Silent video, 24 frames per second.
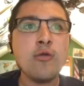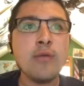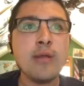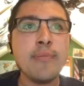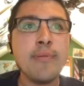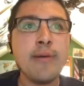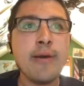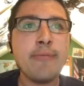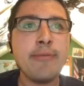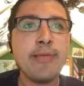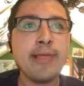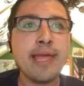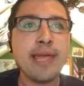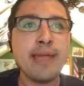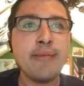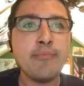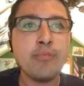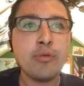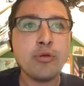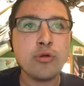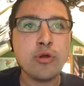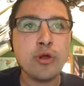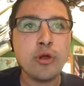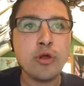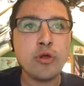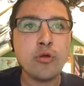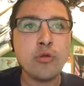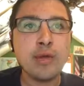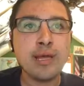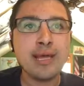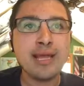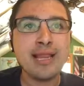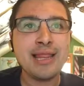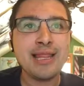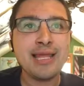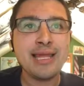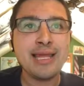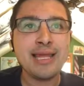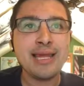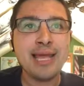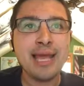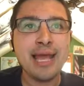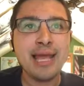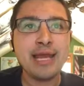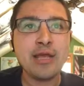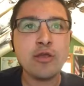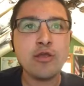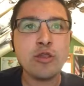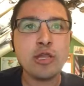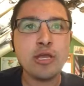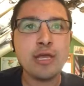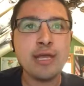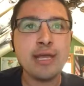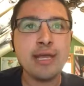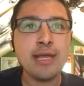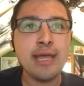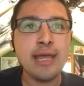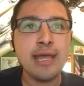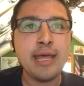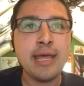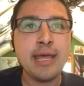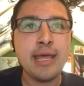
Republican pro clean energy